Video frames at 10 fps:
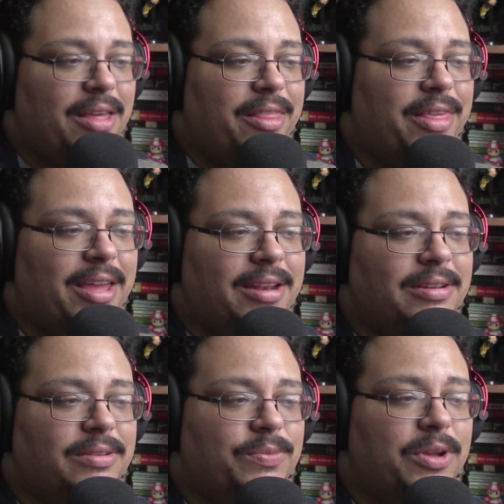
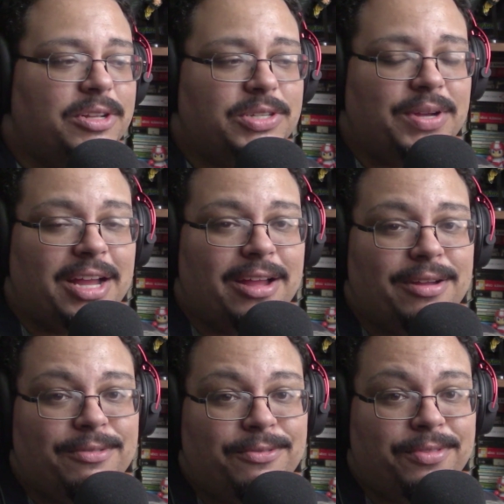Then we also
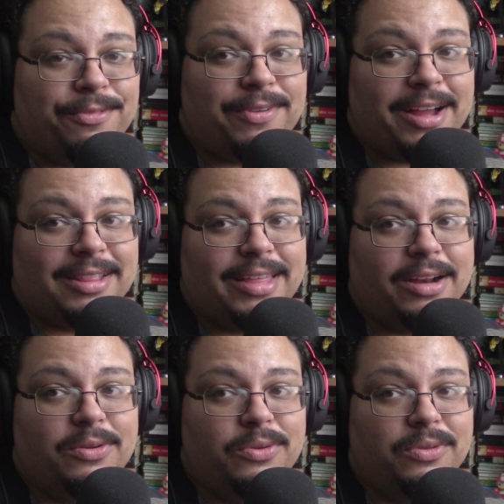have the fact that
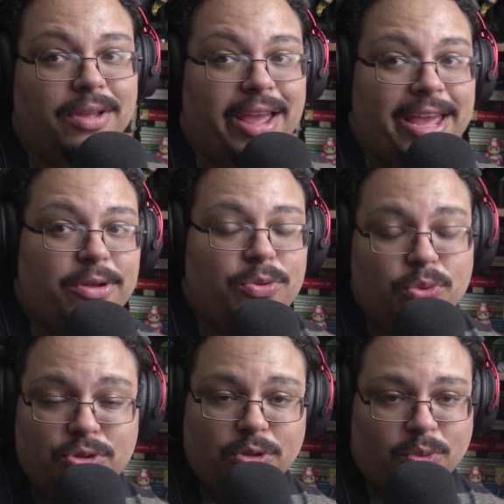a
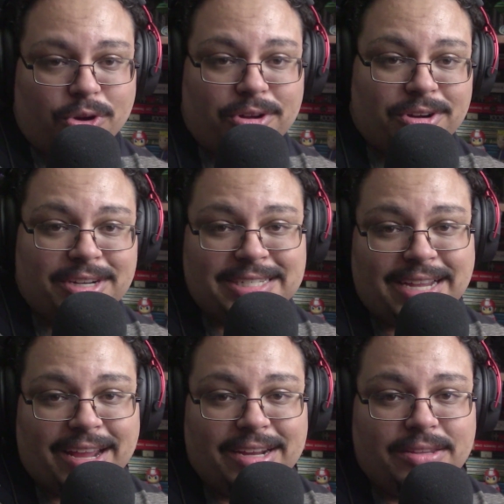Google worker
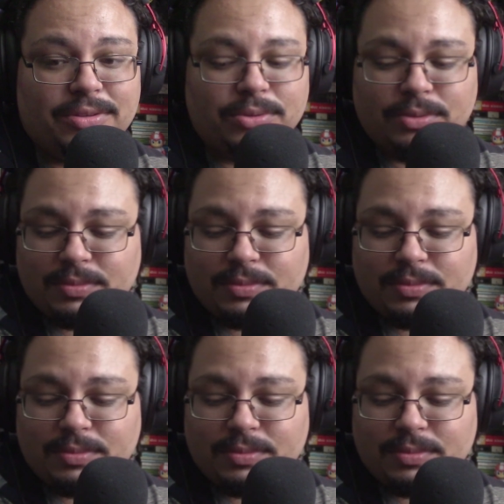decided to,